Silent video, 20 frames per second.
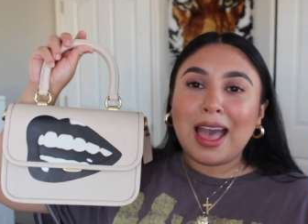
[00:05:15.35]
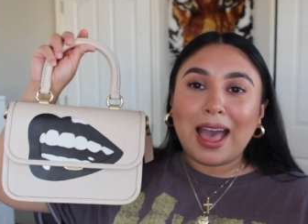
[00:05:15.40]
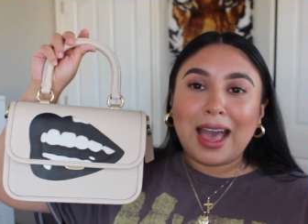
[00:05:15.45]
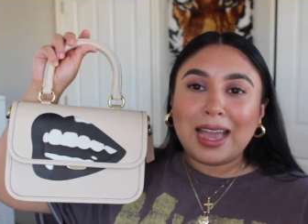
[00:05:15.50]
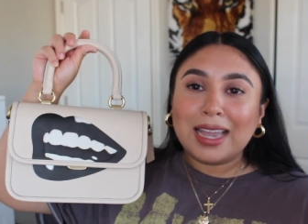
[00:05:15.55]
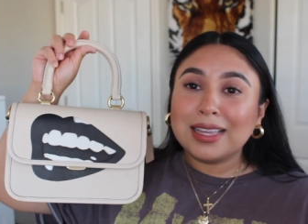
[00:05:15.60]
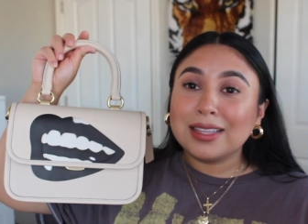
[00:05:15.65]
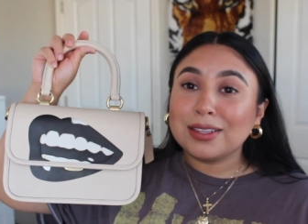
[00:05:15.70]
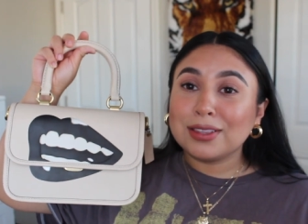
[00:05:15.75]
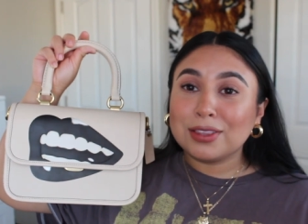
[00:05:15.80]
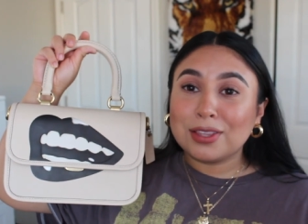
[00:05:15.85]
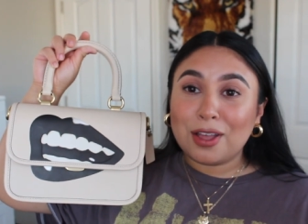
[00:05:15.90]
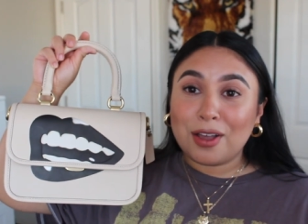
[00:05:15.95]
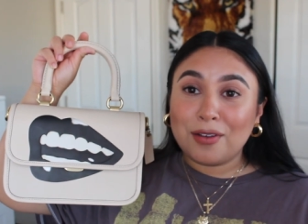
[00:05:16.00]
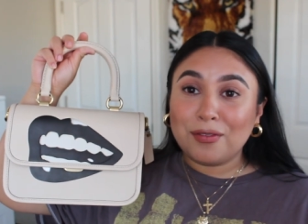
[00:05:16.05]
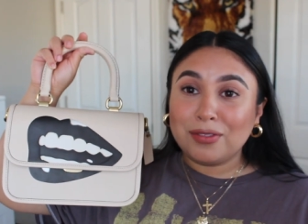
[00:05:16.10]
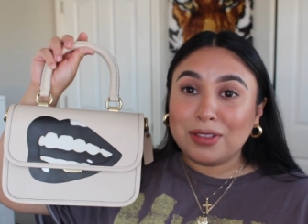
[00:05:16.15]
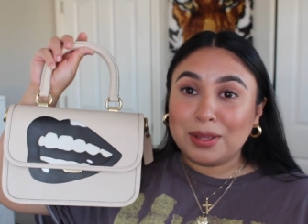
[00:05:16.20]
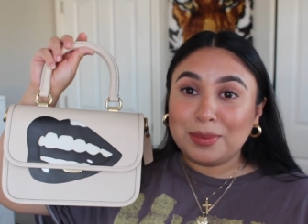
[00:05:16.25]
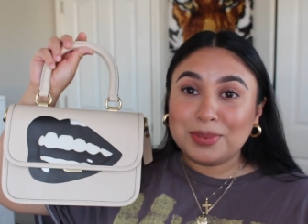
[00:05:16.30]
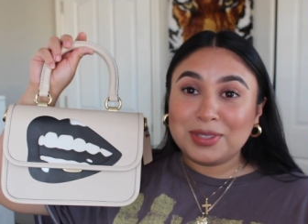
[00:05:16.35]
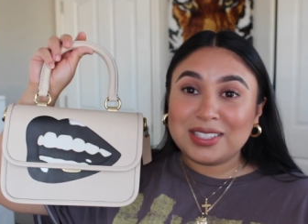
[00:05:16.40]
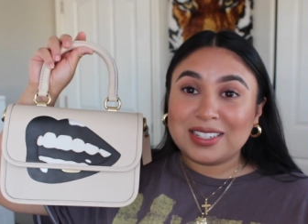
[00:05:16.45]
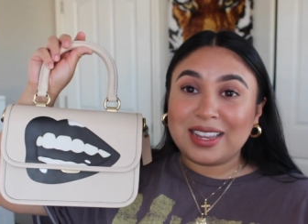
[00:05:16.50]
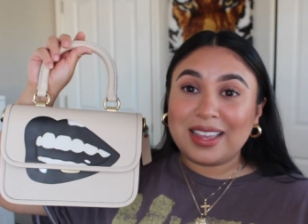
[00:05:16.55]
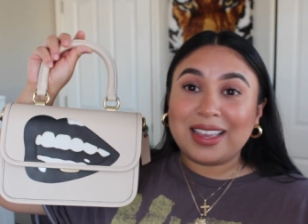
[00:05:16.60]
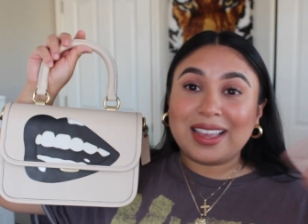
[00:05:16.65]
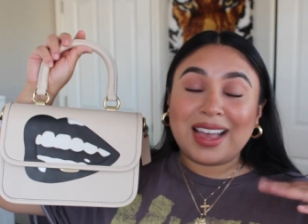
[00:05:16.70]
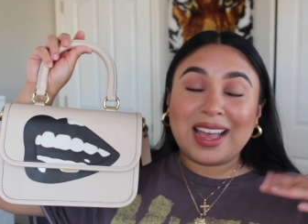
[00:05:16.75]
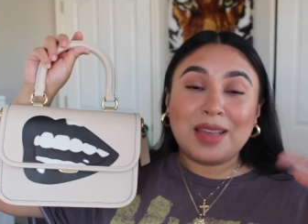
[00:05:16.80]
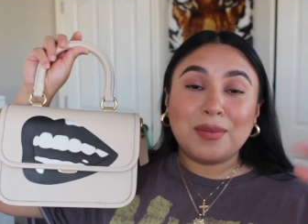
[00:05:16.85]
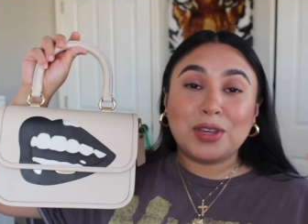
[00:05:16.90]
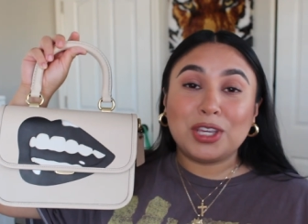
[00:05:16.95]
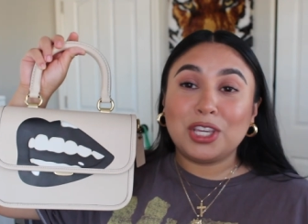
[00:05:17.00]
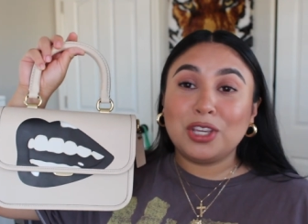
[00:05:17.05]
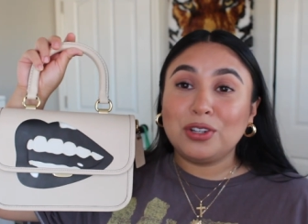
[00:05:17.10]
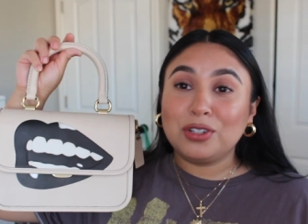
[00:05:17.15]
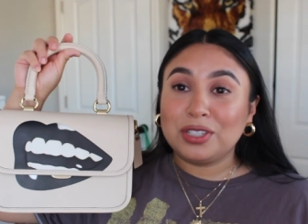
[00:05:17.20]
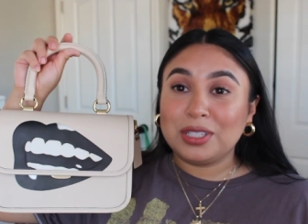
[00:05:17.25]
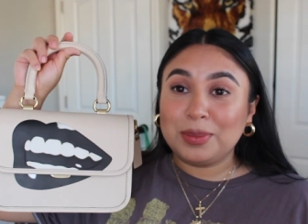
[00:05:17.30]
I love lipstick. I'm a
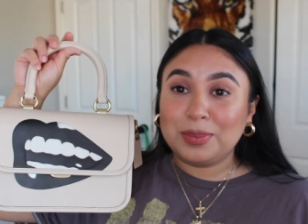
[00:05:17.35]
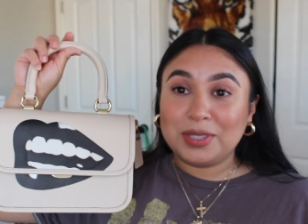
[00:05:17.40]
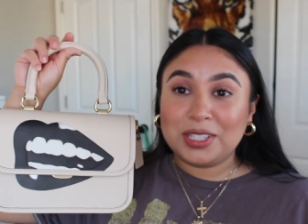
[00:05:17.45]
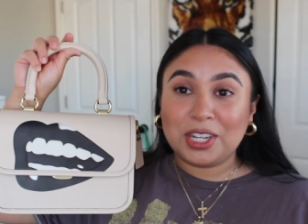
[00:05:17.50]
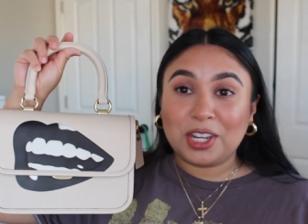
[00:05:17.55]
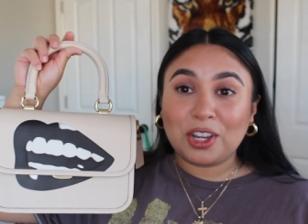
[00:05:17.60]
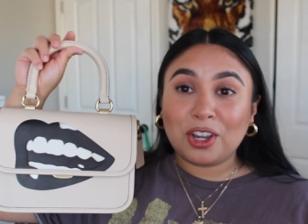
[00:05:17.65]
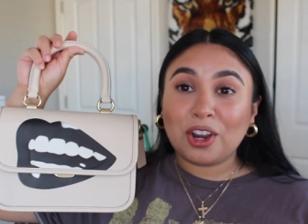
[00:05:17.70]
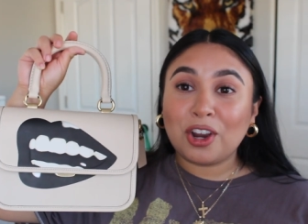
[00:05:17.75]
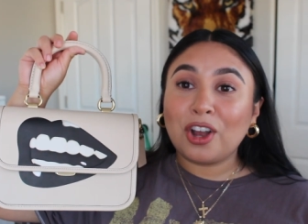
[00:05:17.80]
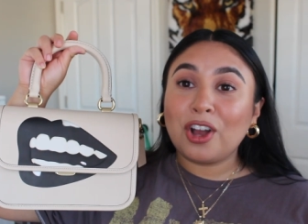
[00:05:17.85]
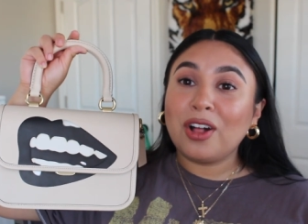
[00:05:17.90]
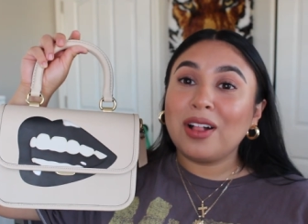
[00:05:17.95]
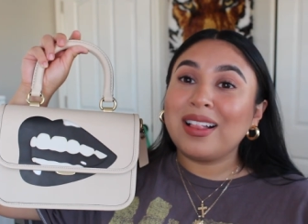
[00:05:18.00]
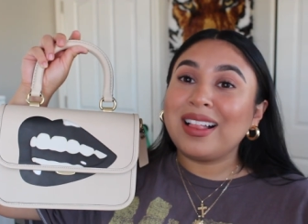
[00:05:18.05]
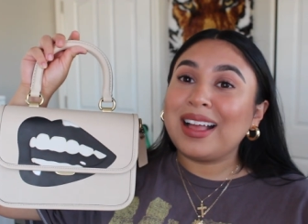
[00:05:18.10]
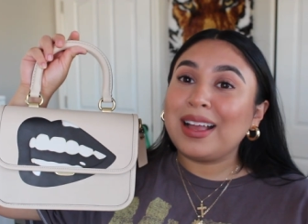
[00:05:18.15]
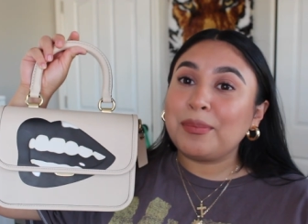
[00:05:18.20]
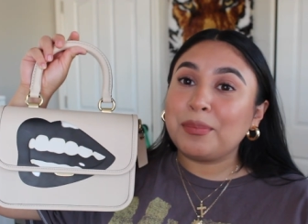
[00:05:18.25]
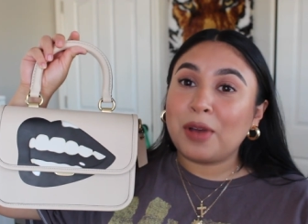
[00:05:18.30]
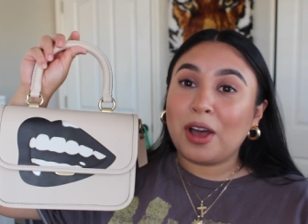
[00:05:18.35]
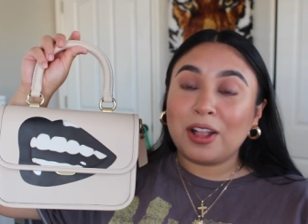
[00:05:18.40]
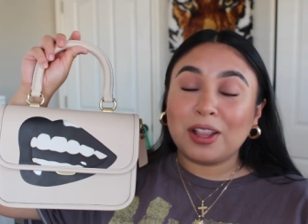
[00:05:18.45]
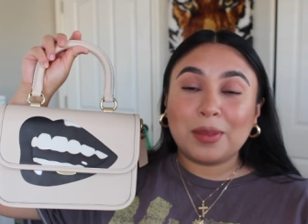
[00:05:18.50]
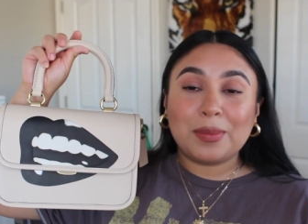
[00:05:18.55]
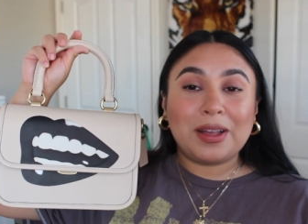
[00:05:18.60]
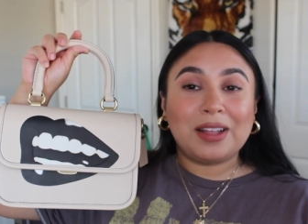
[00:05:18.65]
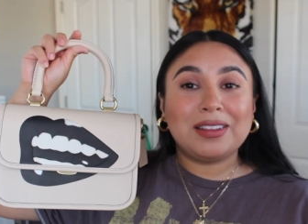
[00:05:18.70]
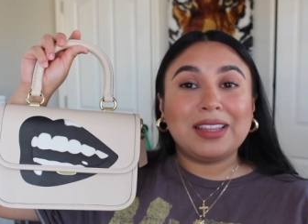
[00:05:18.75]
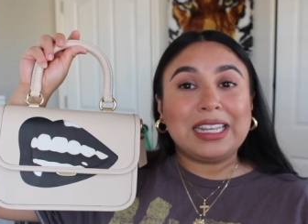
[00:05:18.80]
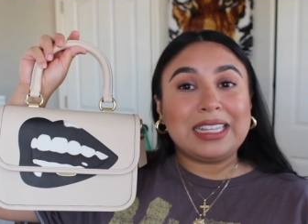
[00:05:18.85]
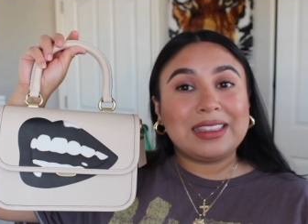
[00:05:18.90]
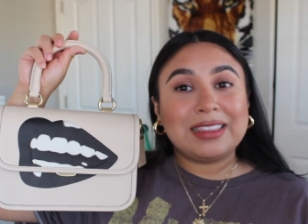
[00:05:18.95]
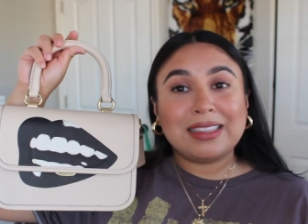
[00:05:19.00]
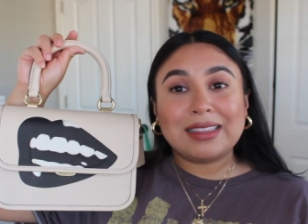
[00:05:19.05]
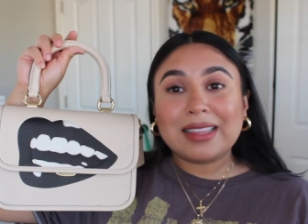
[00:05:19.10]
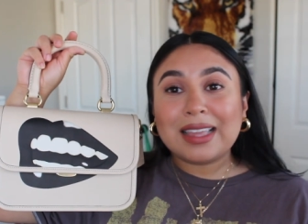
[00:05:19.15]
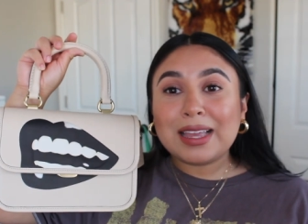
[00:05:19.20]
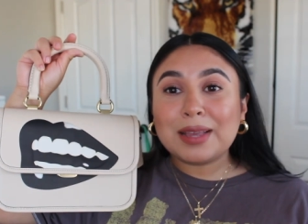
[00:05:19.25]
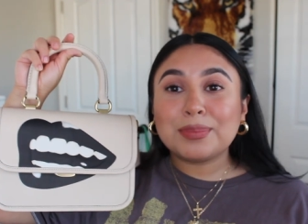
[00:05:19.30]
huge lipstick girl. I'm all about like
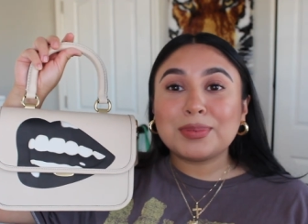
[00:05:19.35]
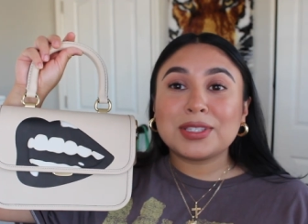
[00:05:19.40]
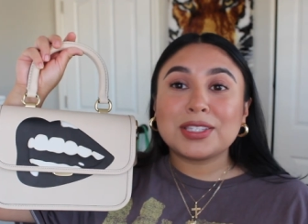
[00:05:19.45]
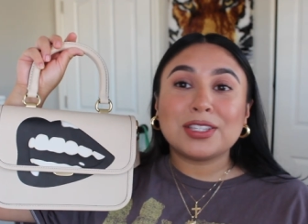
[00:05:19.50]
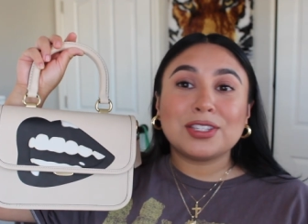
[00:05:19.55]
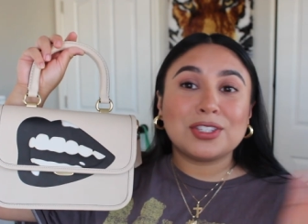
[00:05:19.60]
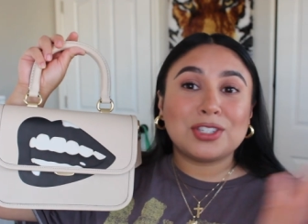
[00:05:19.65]
the lips.